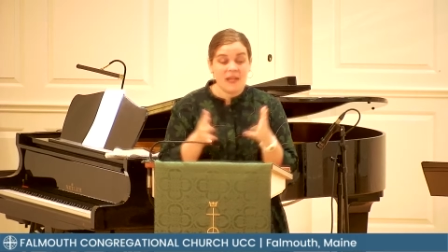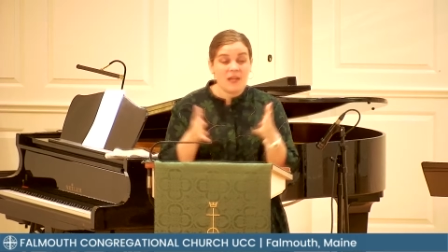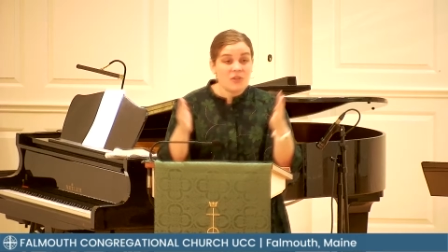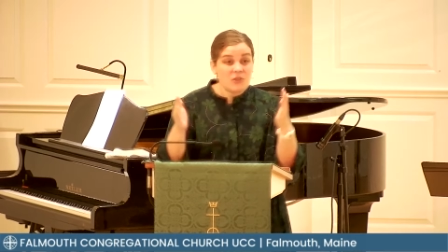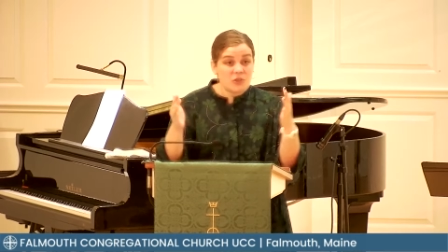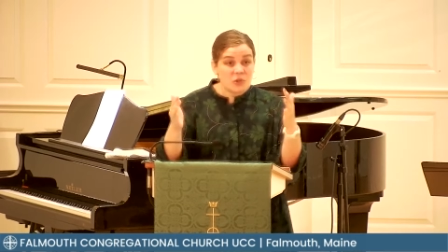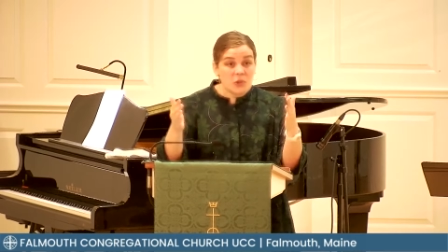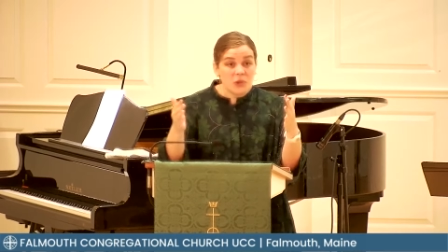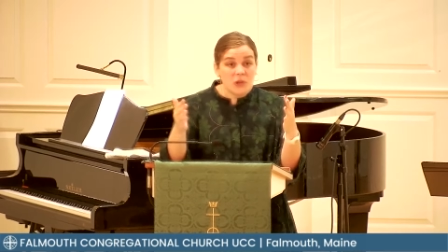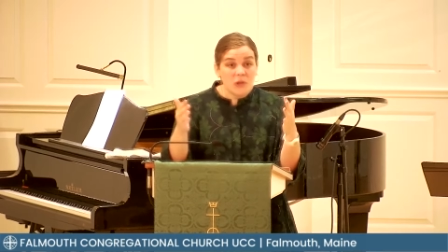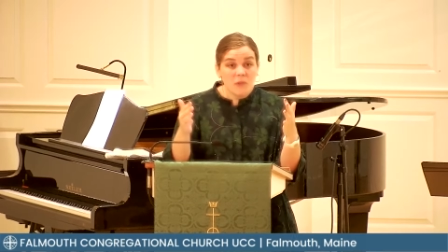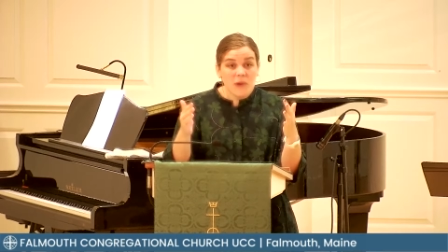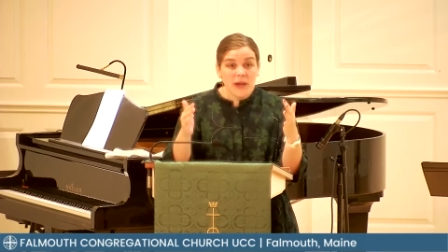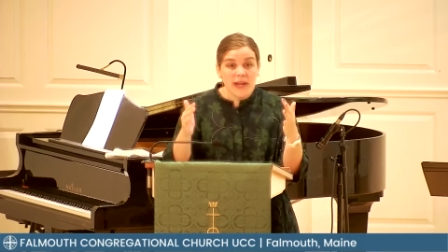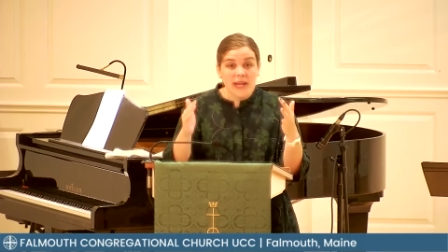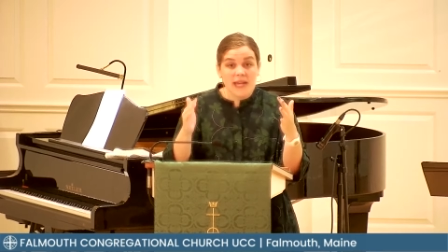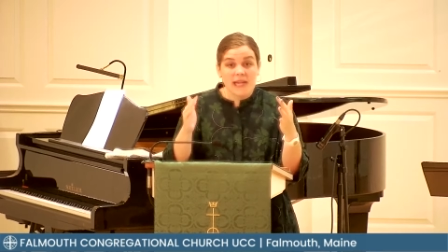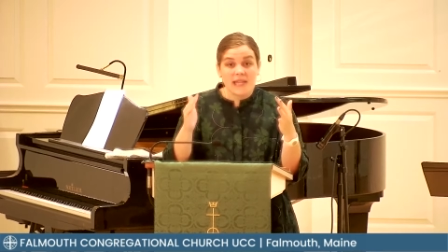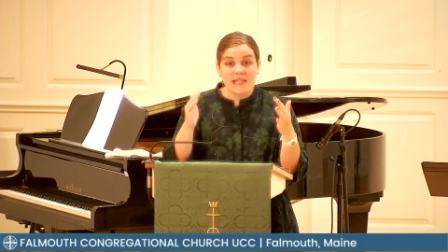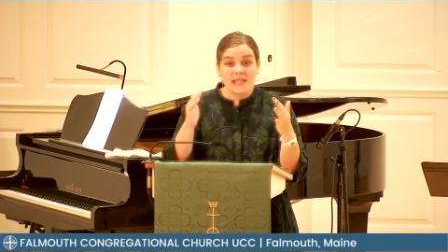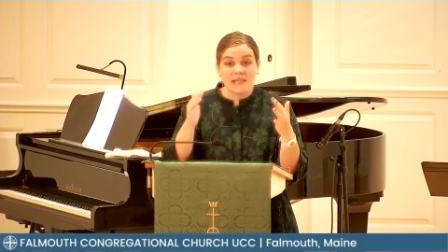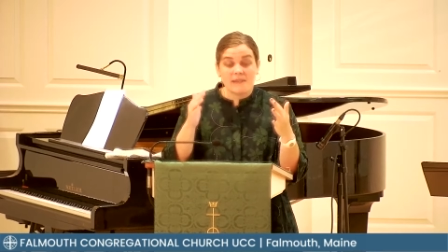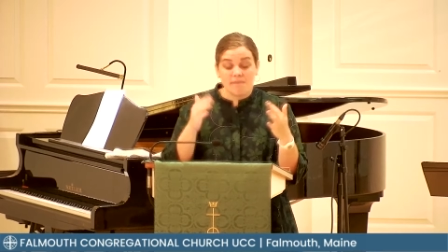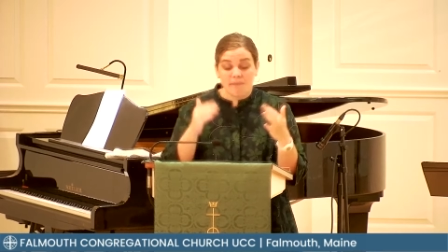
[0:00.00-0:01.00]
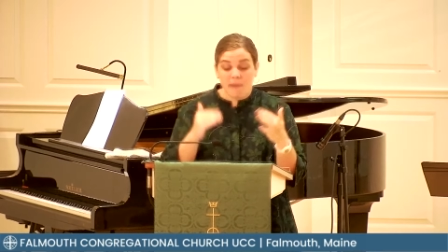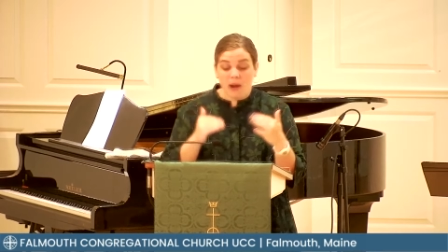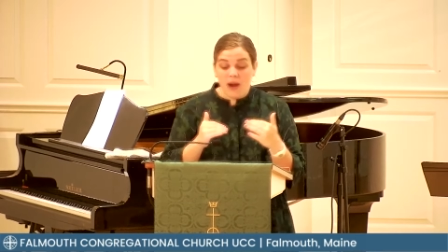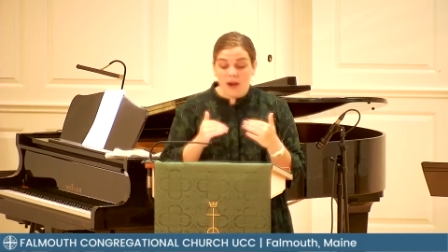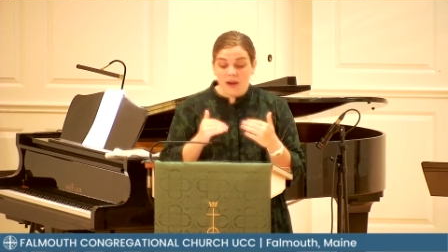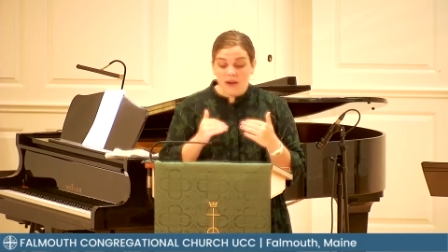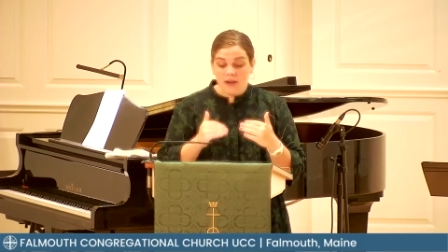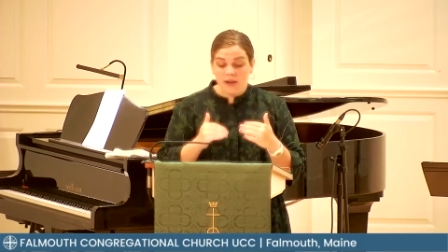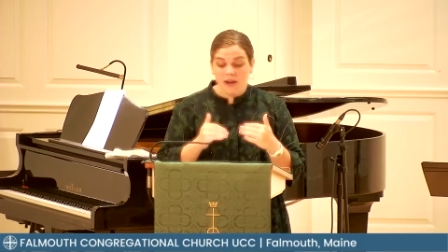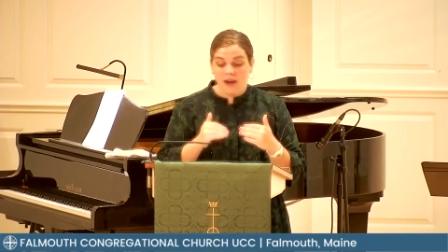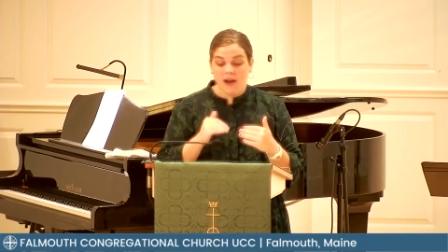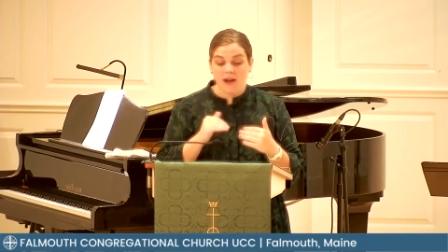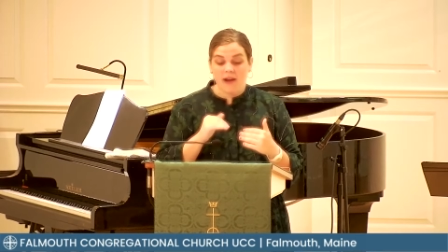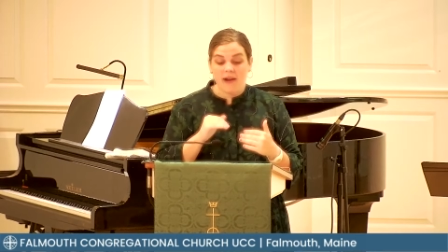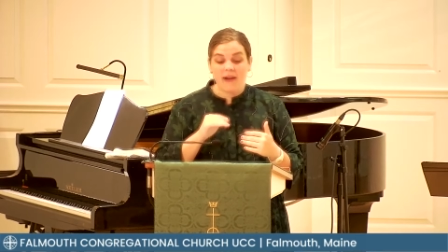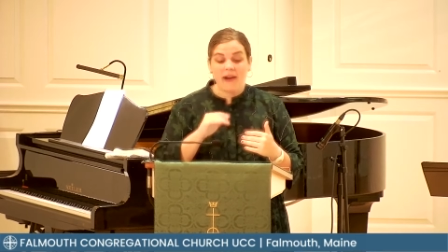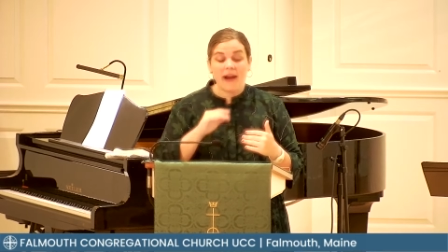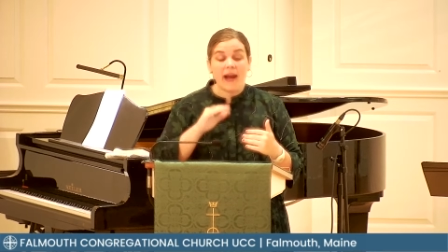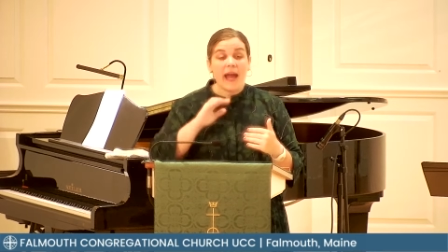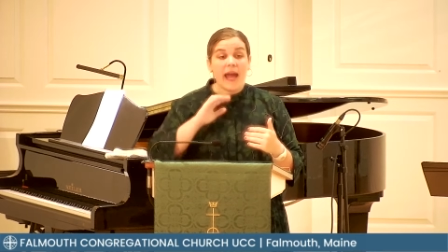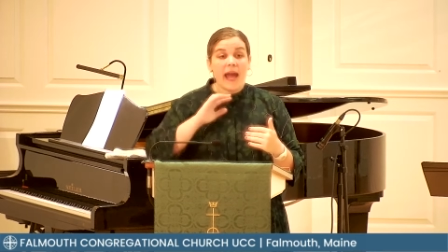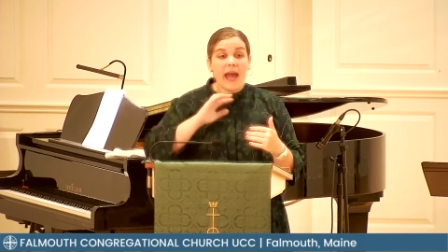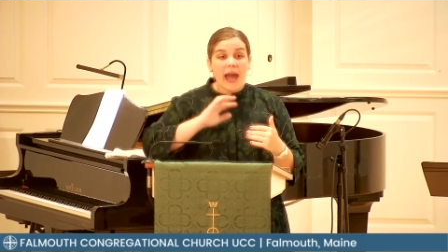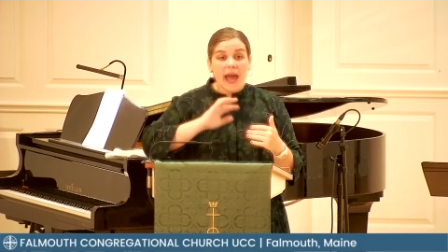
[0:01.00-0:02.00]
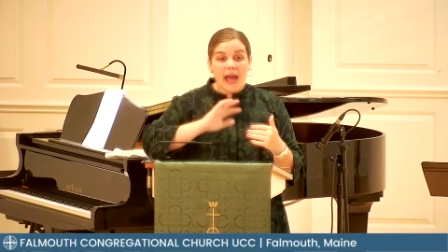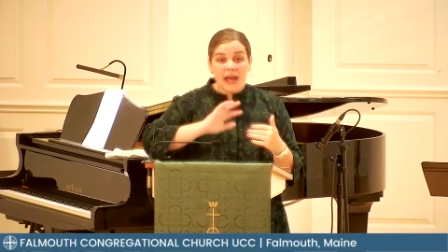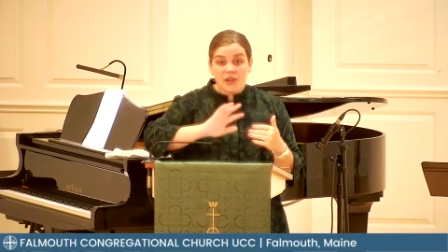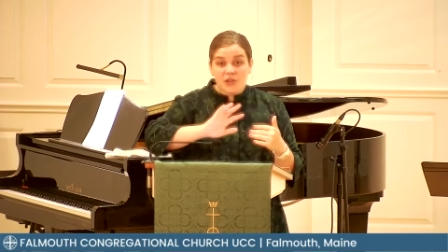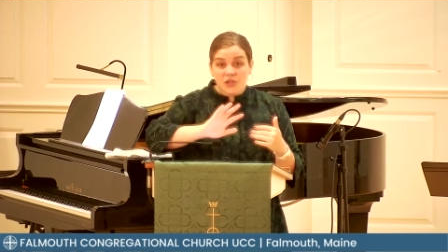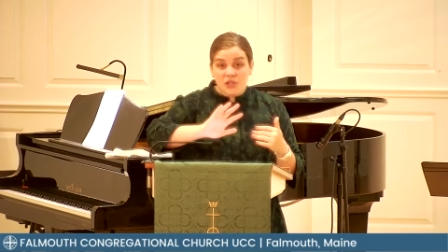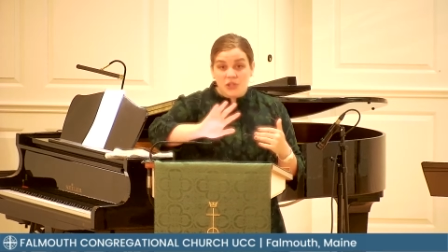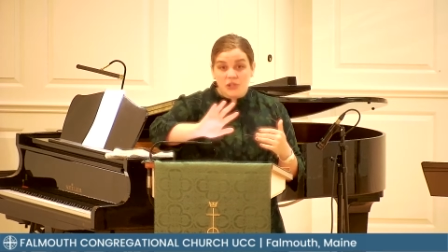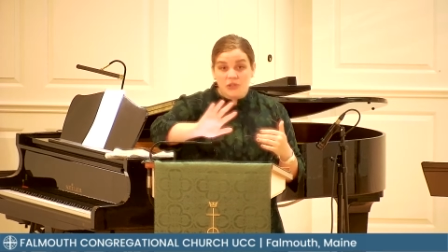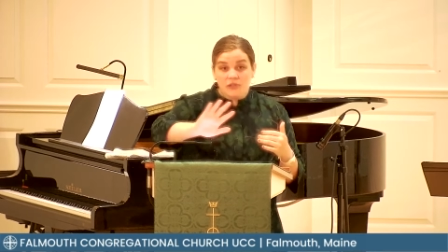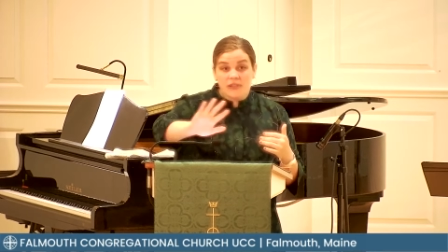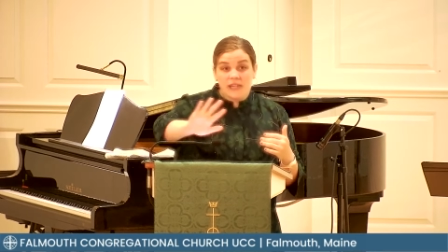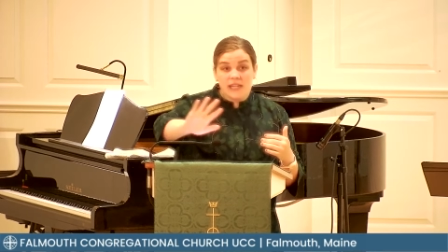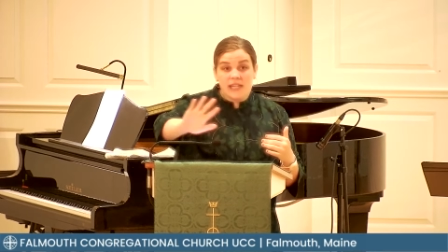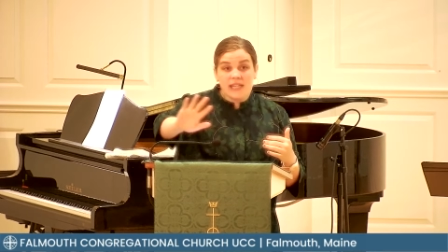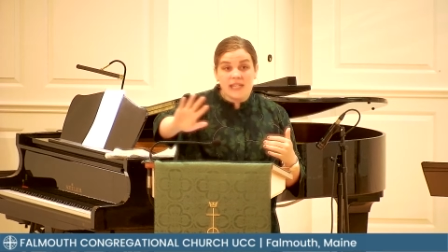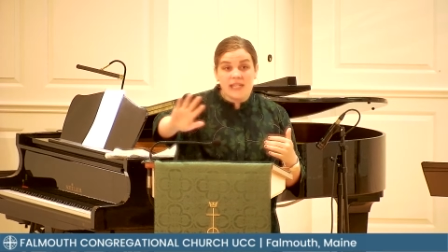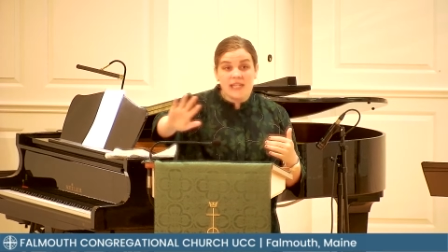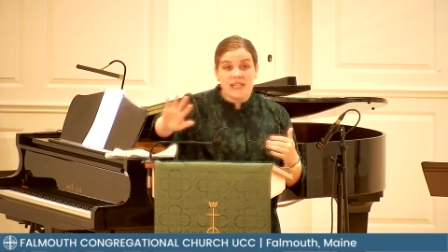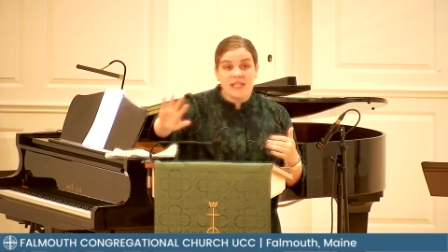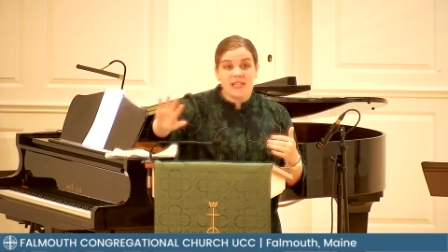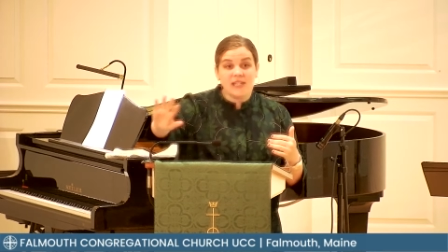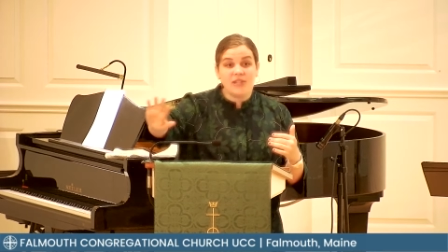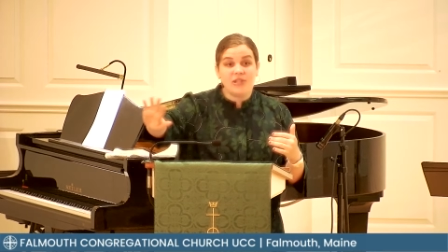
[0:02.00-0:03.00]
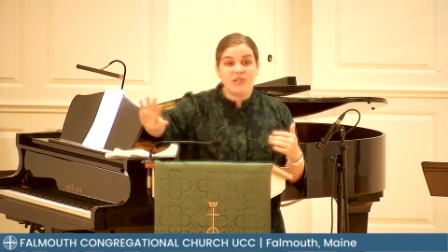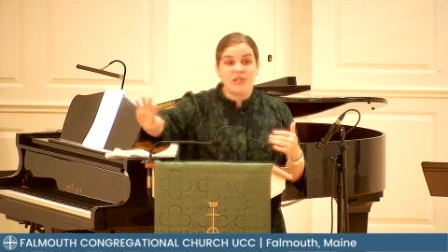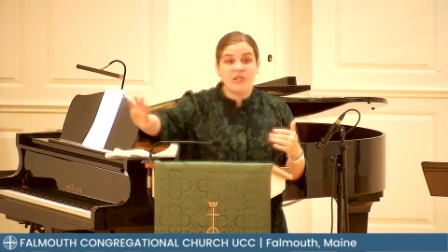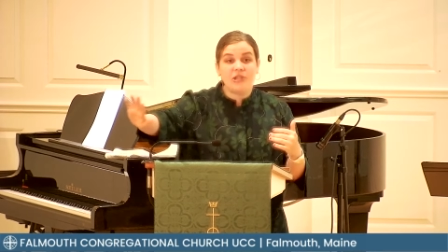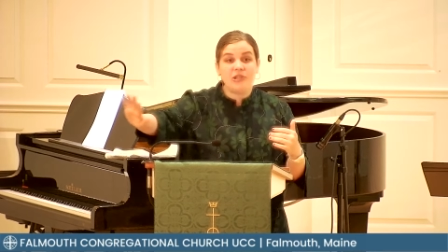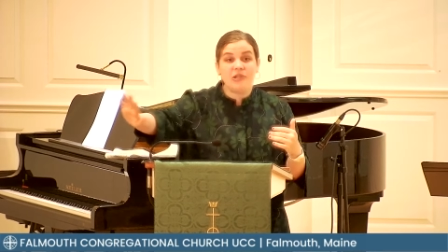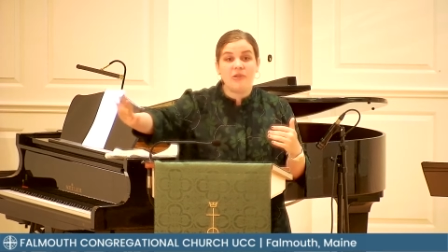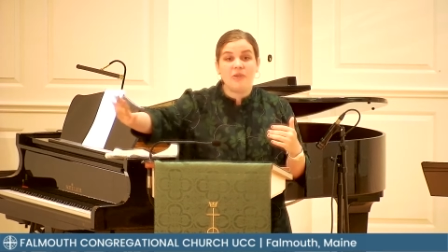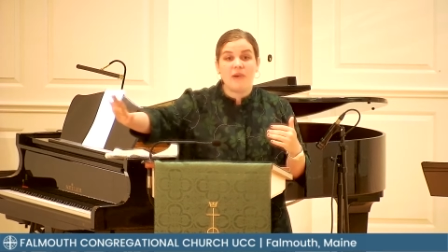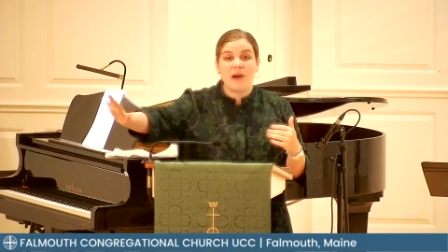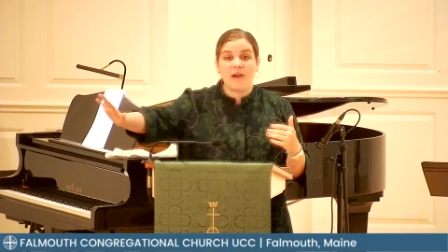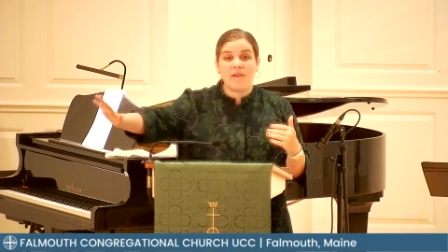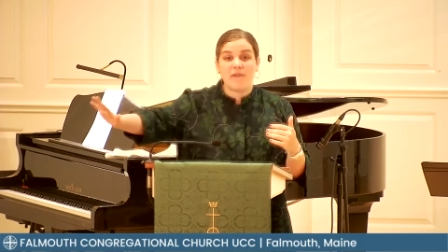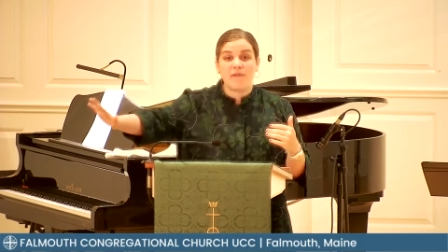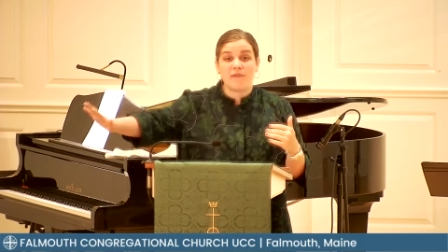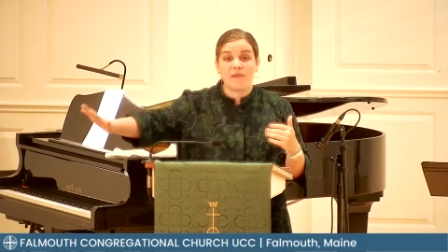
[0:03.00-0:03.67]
Doorways mark our entering into a